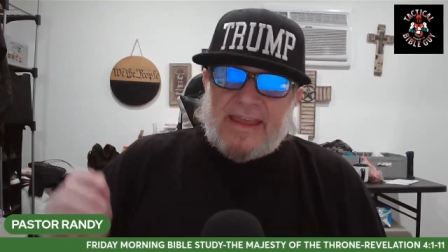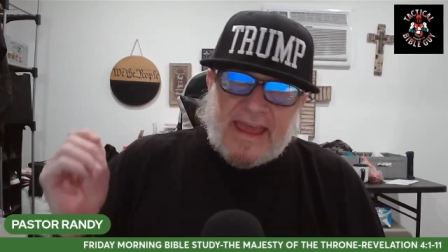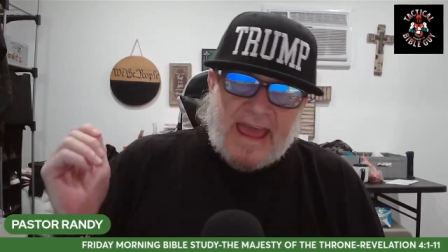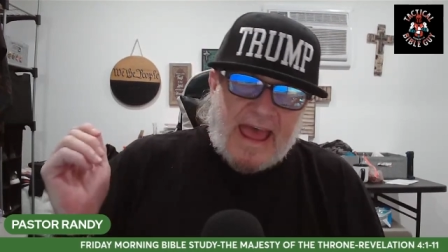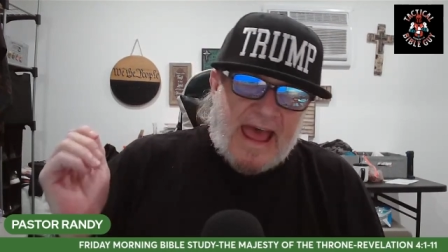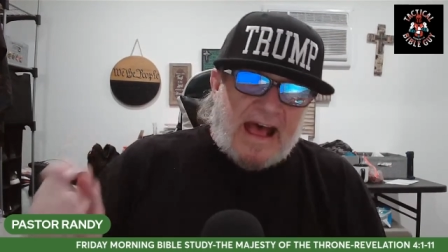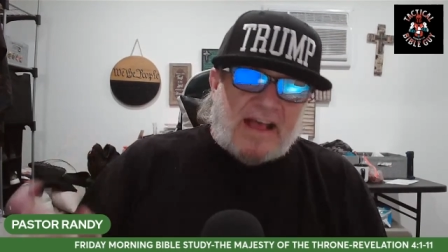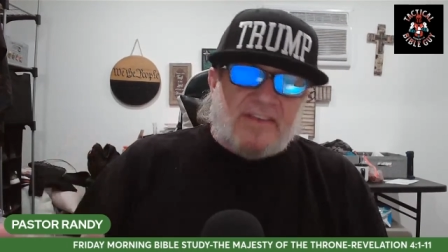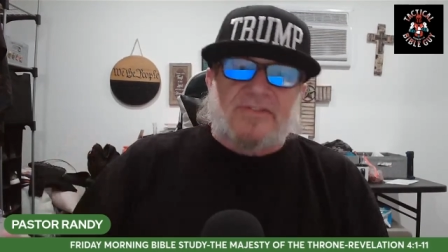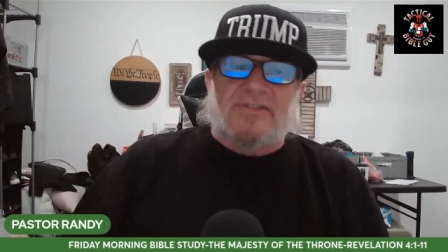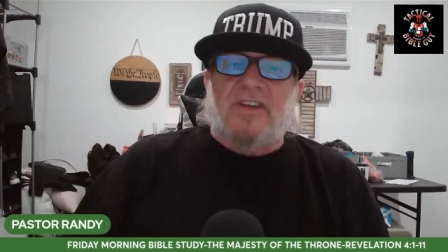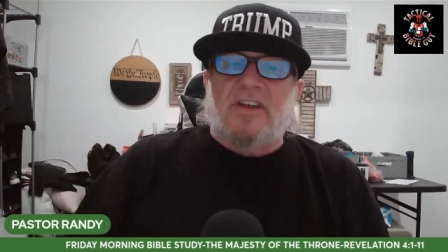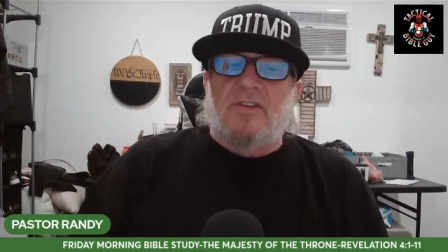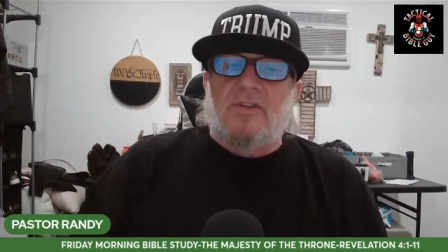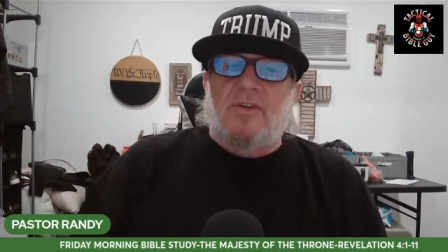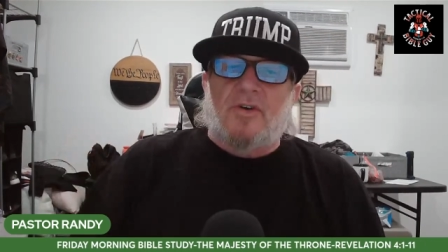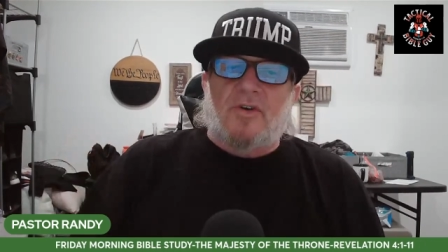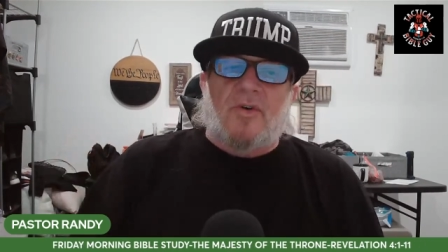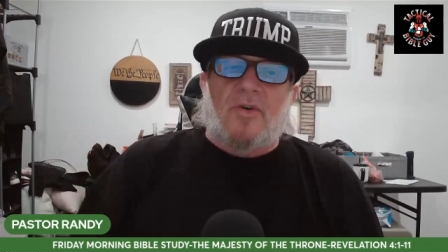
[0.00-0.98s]
casting
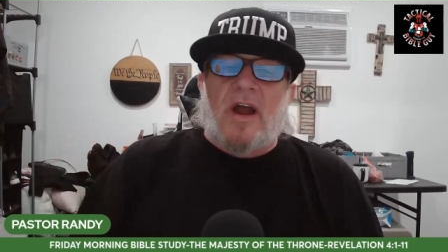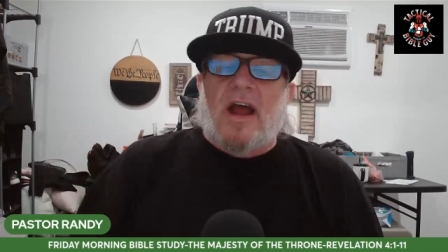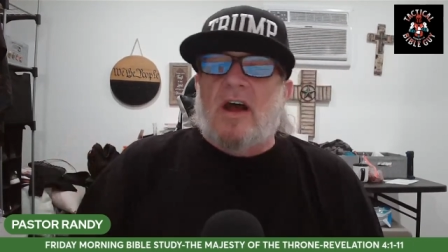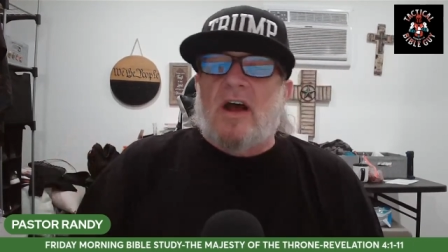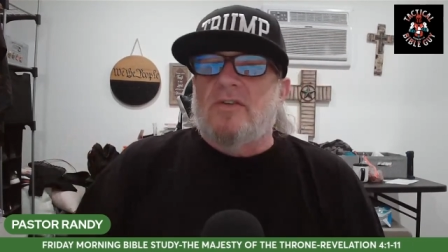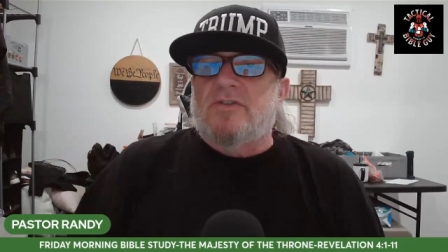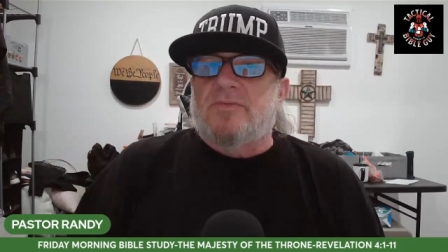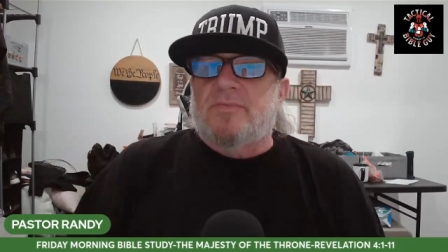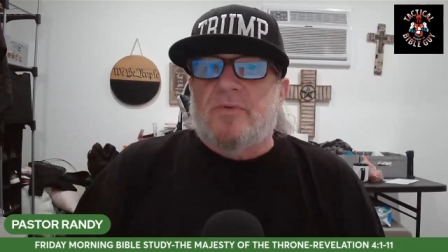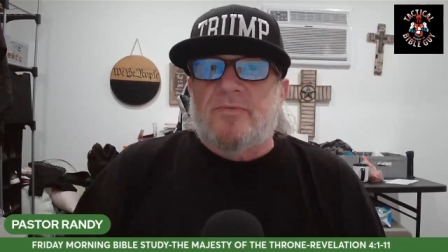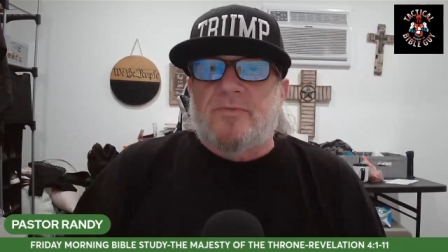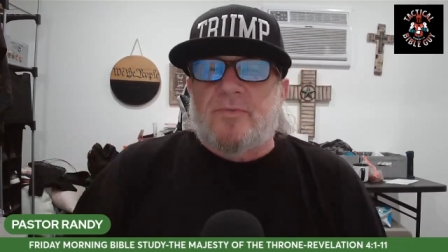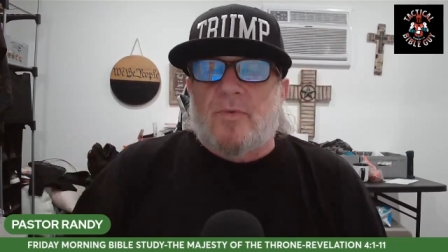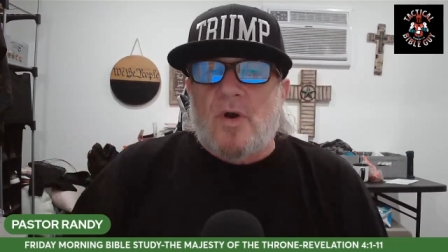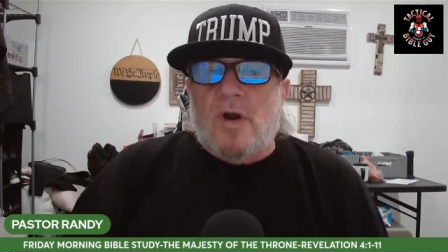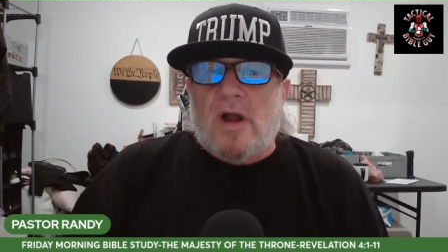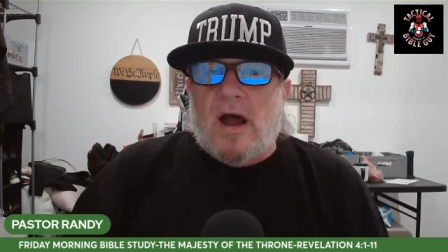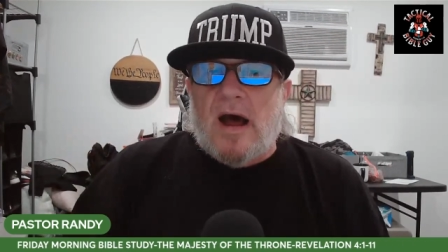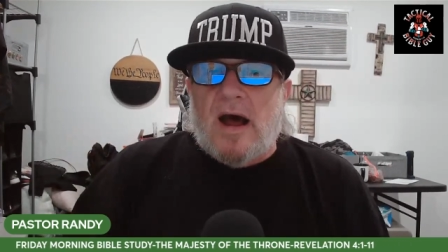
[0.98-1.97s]
their crowns
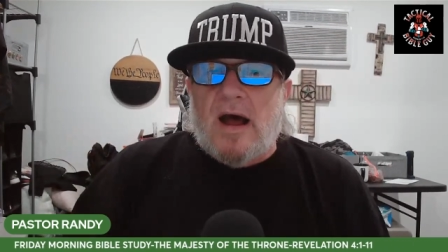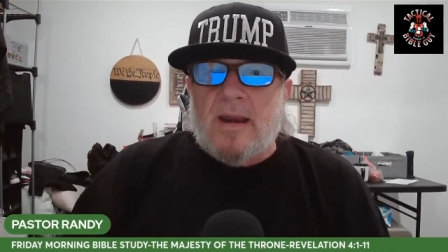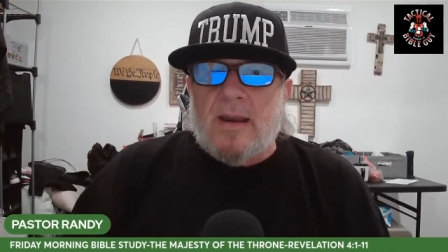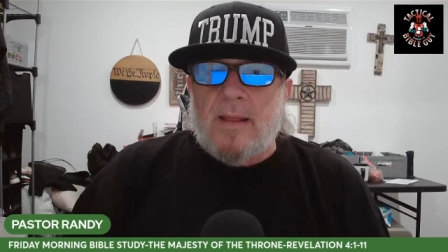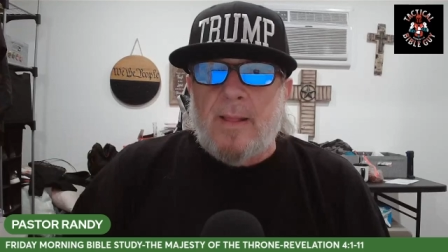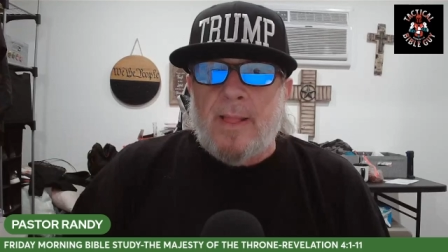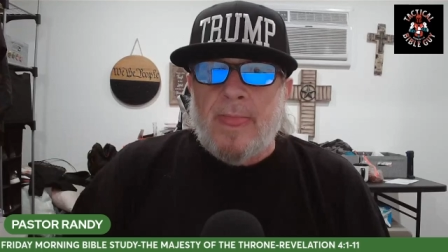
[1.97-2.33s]
before God.